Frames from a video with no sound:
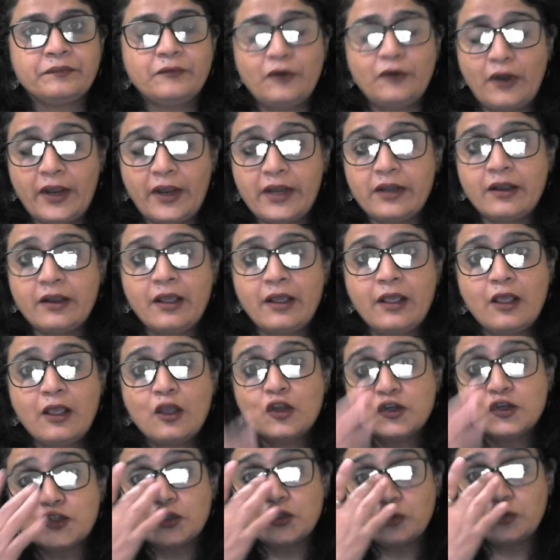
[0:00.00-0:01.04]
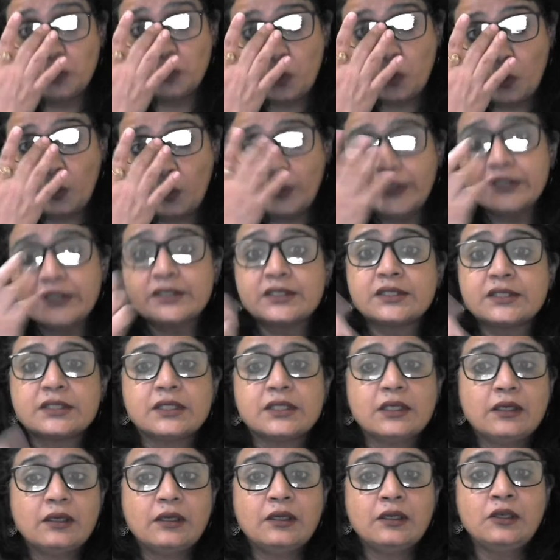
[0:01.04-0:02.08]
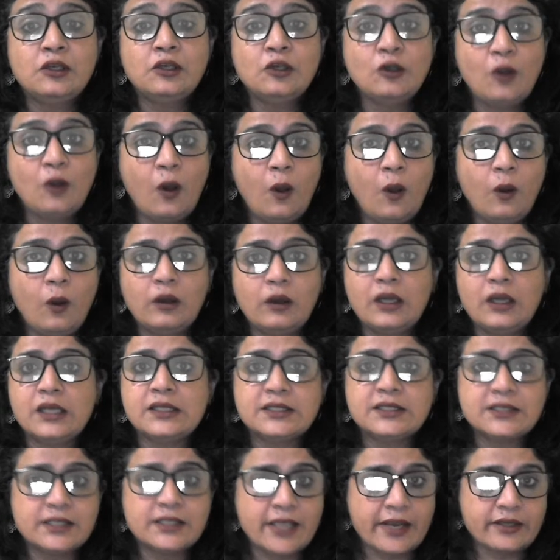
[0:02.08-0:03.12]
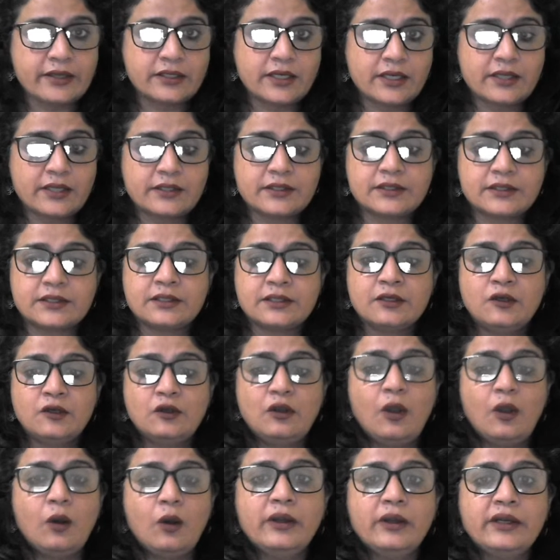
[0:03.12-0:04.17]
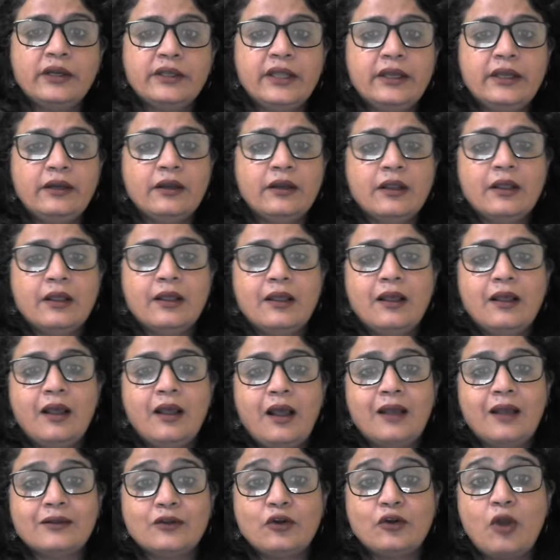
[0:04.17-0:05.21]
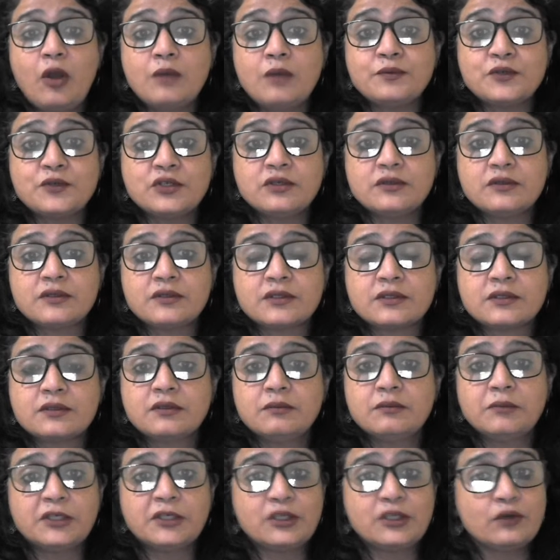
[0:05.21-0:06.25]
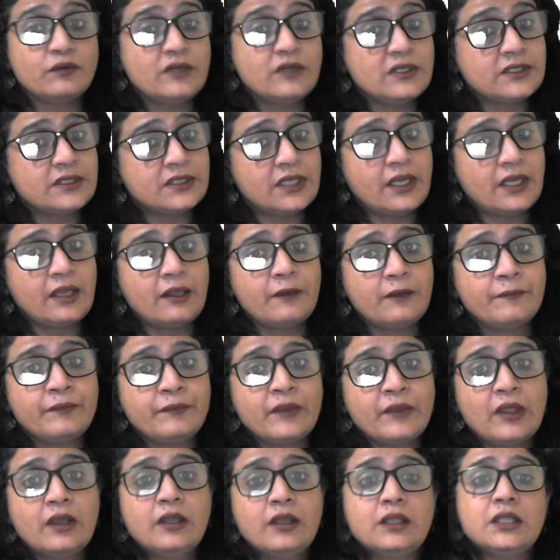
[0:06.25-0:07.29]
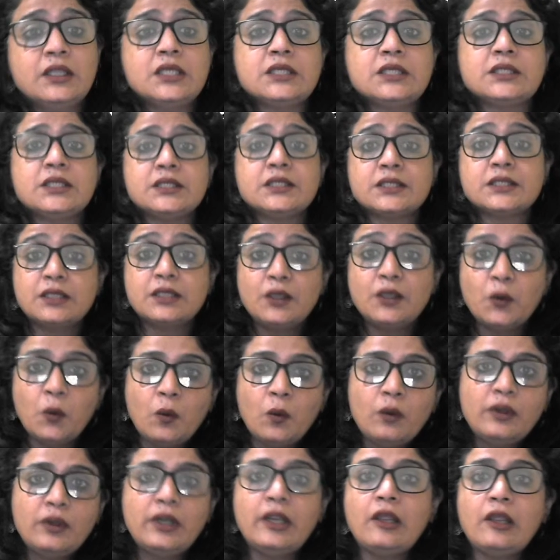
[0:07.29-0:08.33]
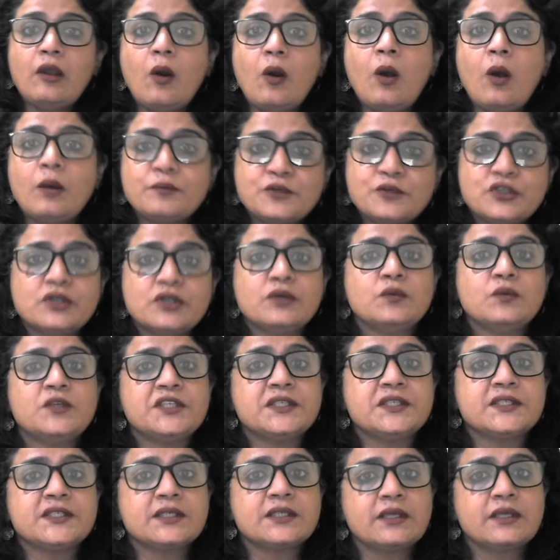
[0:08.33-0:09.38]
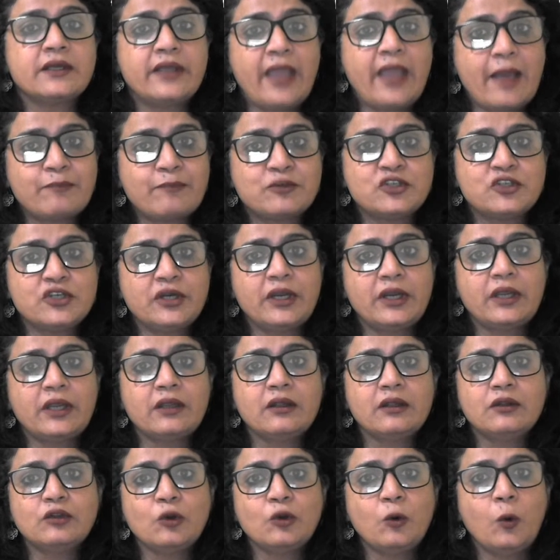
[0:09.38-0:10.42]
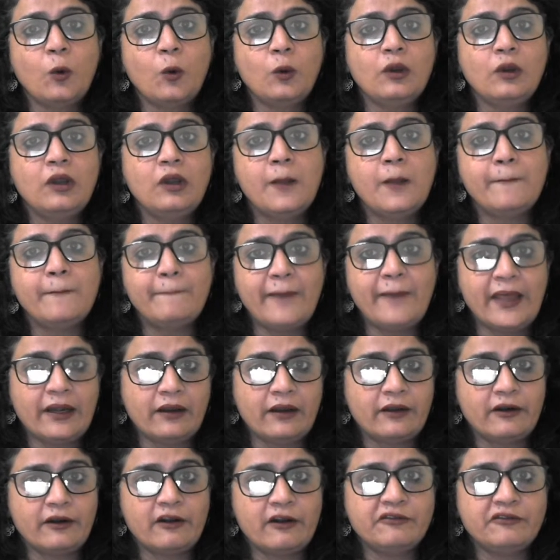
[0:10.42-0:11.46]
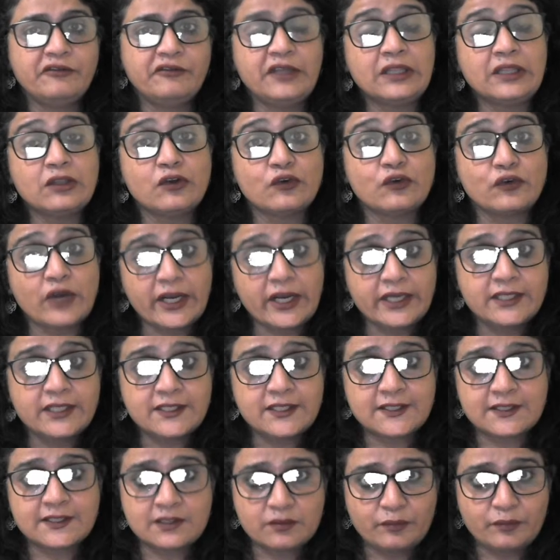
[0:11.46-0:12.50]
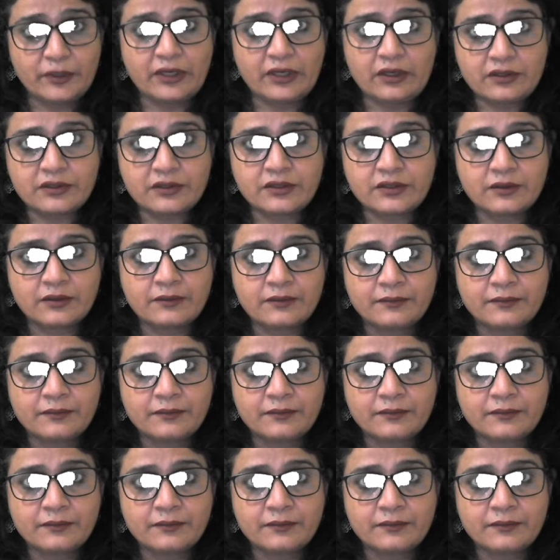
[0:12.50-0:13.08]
Right? So though it's a long sentence, longer than other options, but you will see this is the only option which is capturing the whole paragraph in the right spirit.